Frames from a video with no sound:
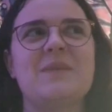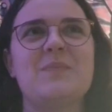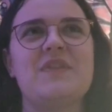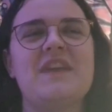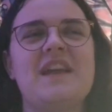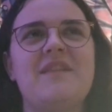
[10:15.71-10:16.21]

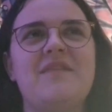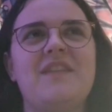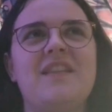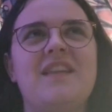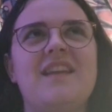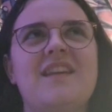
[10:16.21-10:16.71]
But then I
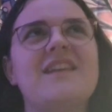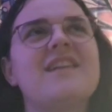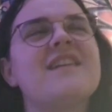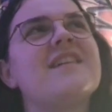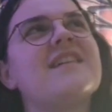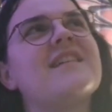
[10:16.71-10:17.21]
feel like
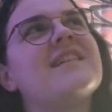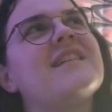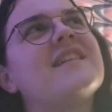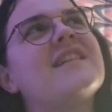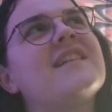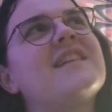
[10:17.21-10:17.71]

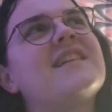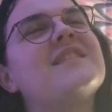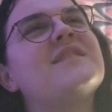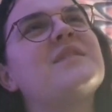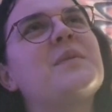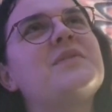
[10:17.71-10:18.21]

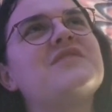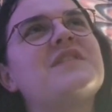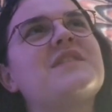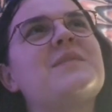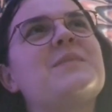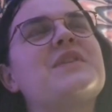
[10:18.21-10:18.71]
that's so
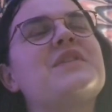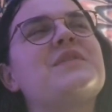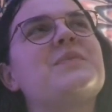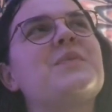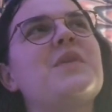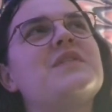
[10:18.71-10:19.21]
interesting
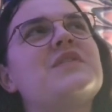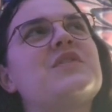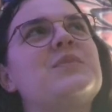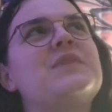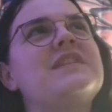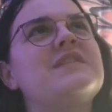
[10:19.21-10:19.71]
because what's
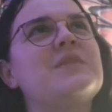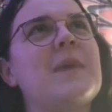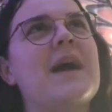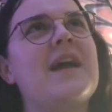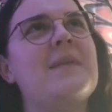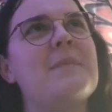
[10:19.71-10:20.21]
coming to
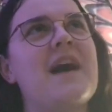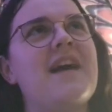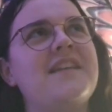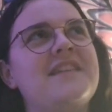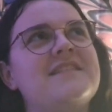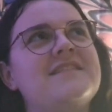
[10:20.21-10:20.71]
my
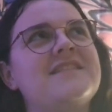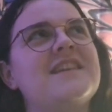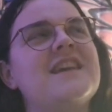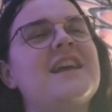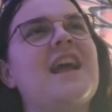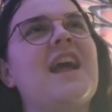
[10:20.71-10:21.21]
mind
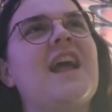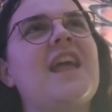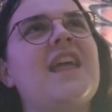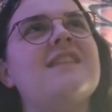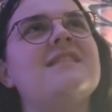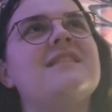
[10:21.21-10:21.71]

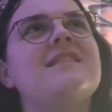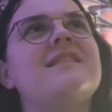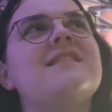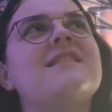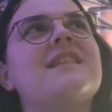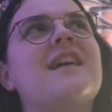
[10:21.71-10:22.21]

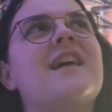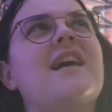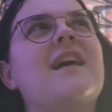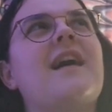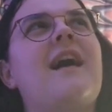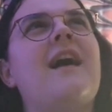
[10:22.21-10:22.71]
is
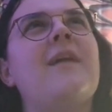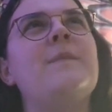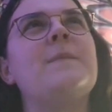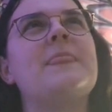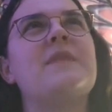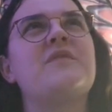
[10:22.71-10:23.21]

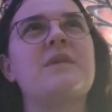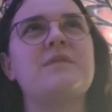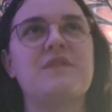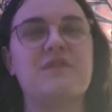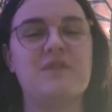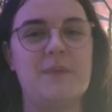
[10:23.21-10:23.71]
throughout
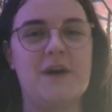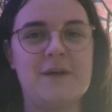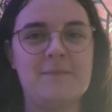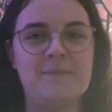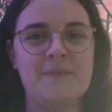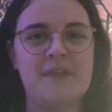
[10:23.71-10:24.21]
the
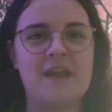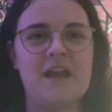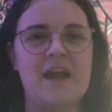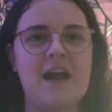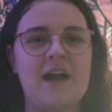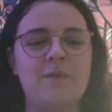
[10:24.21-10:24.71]
summer,
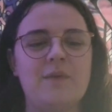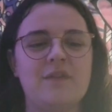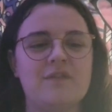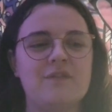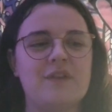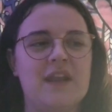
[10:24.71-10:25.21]
I
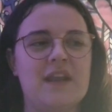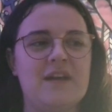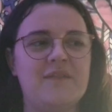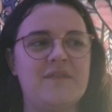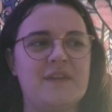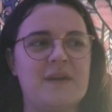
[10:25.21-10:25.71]
was looking
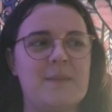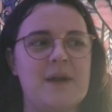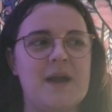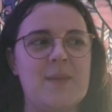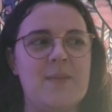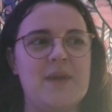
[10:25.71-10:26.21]
after
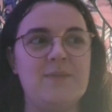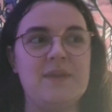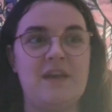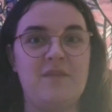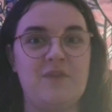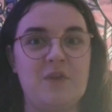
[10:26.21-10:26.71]
my baby
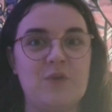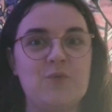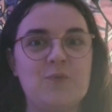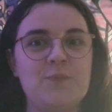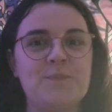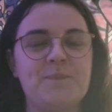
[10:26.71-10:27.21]

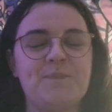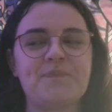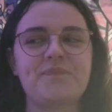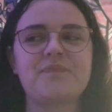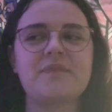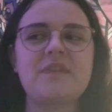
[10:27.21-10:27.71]
nephew
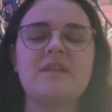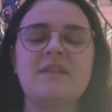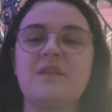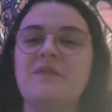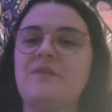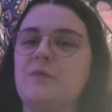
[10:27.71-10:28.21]

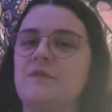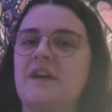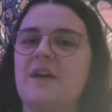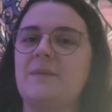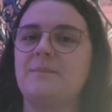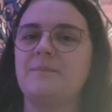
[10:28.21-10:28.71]
like full
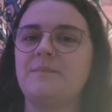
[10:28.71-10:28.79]
time.